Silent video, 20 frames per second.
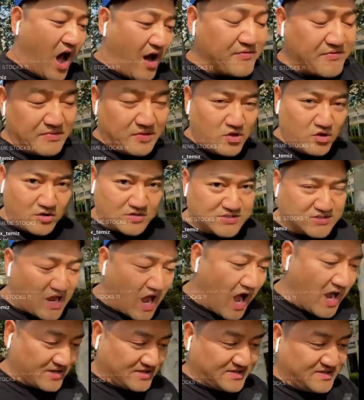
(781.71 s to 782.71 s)
off of
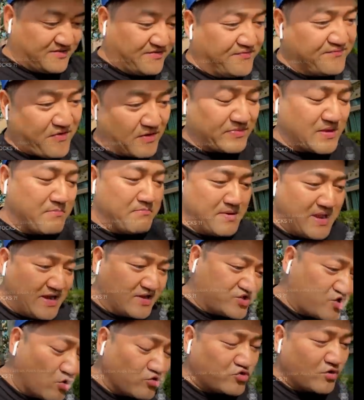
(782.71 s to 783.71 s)
little stocks from the
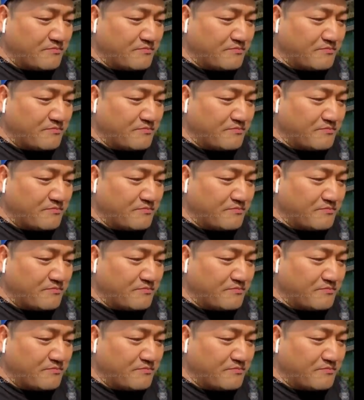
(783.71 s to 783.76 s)
media,